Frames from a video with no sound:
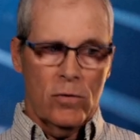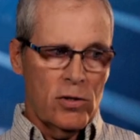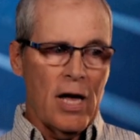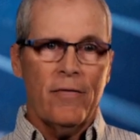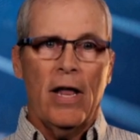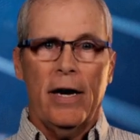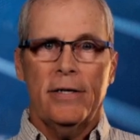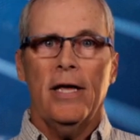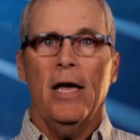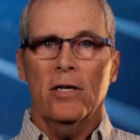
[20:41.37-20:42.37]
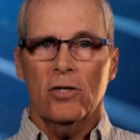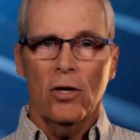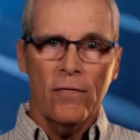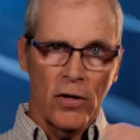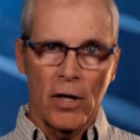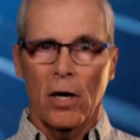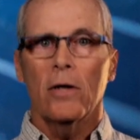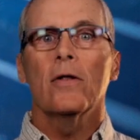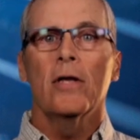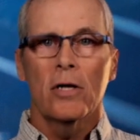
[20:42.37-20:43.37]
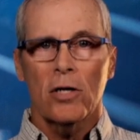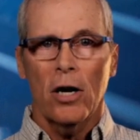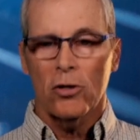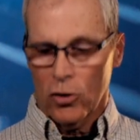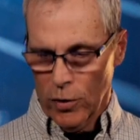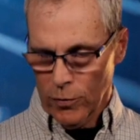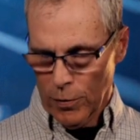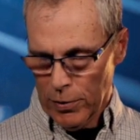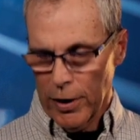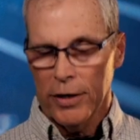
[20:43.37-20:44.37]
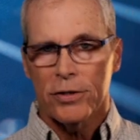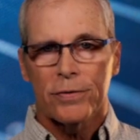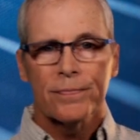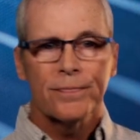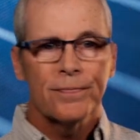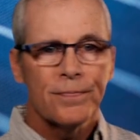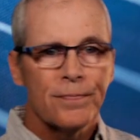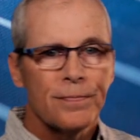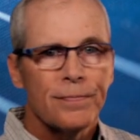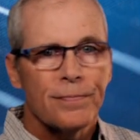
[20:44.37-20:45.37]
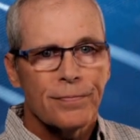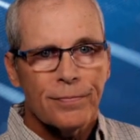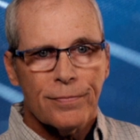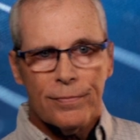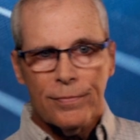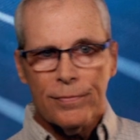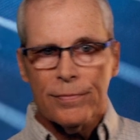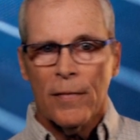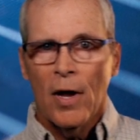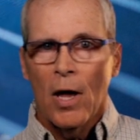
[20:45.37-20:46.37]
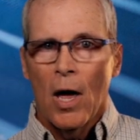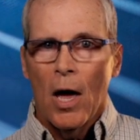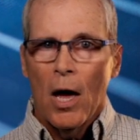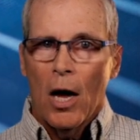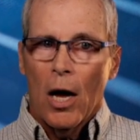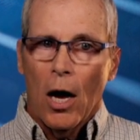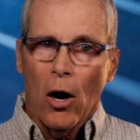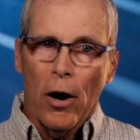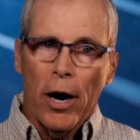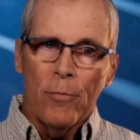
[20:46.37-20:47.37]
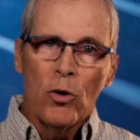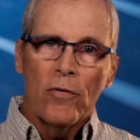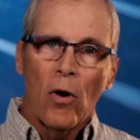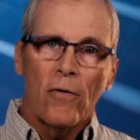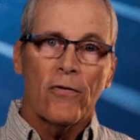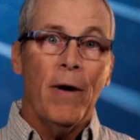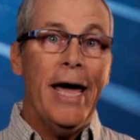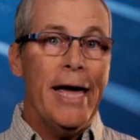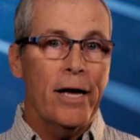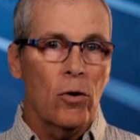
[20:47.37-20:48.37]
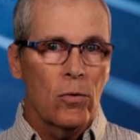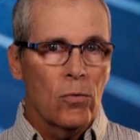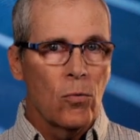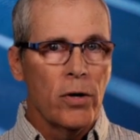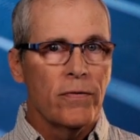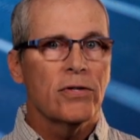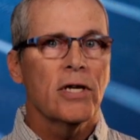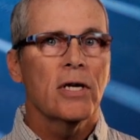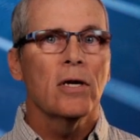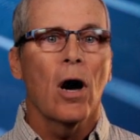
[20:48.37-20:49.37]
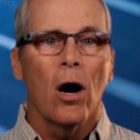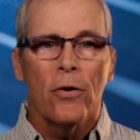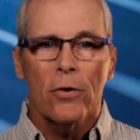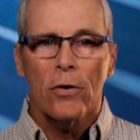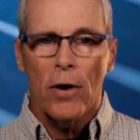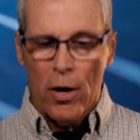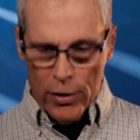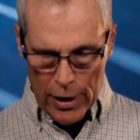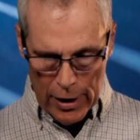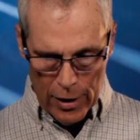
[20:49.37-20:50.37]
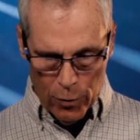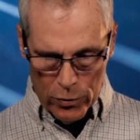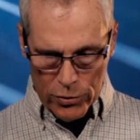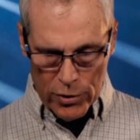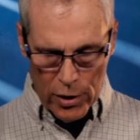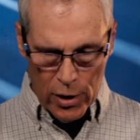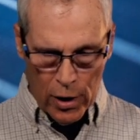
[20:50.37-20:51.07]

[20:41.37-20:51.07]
7 out of 10 is enough to get the entire string replaced. All right, moving on from hail. We've seen underground cables